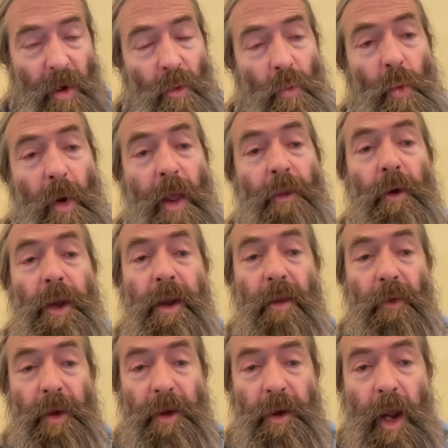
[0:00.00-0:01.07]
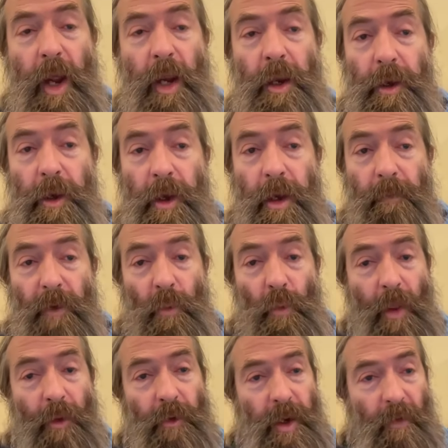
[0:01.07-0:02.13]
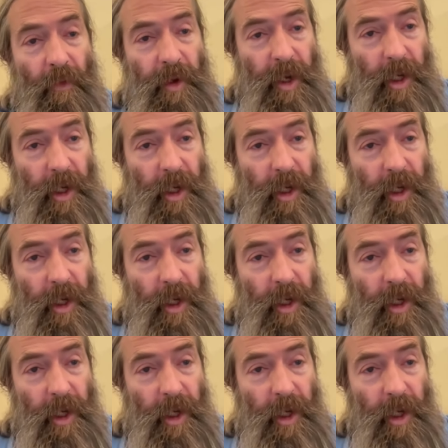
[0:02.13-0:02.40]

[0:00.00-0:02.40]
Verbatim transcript: whether it's in the science, whether it's in the